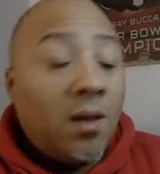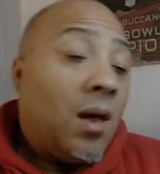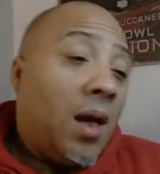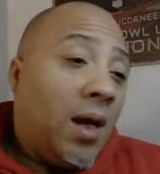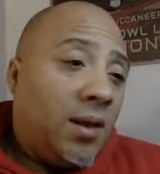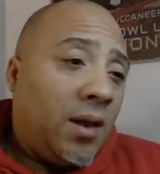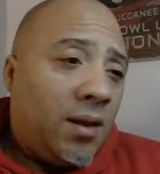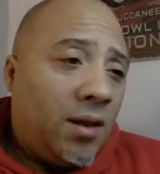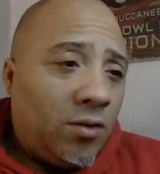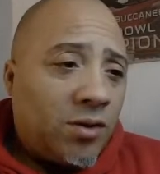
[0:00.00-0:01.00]
And
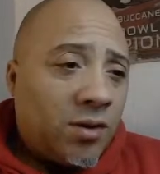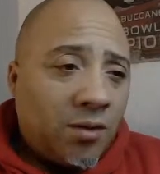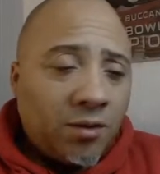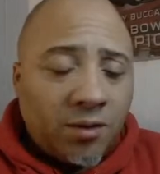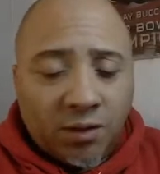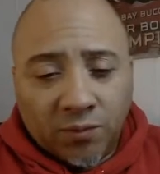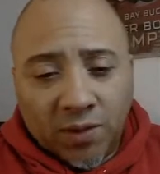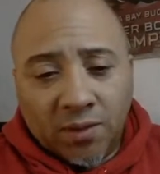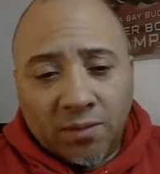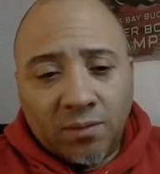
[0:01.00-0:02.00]
here's another thing,
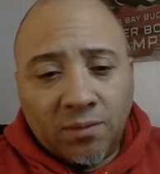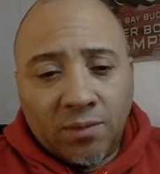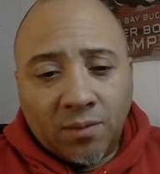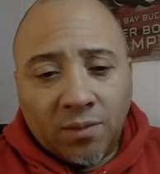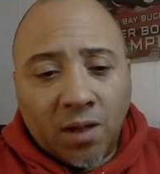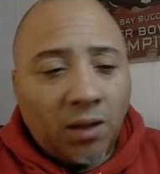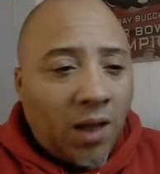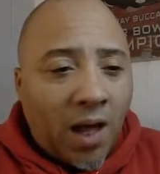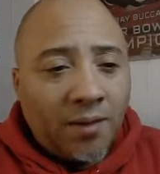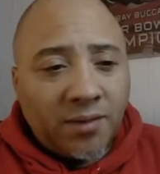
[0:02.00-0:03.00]
Red. A
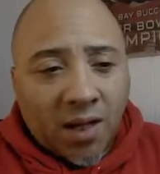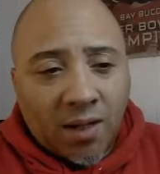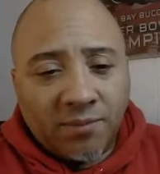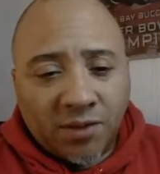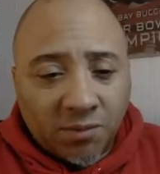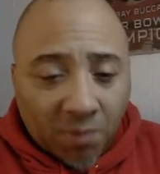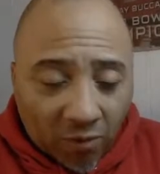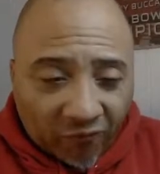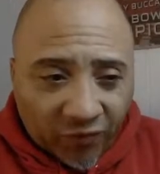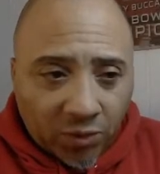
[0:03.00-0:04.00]
lot of times it's
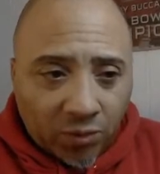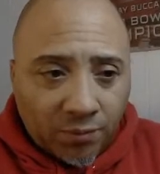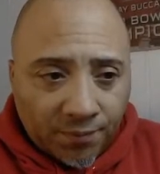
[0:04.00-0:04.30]
about feel.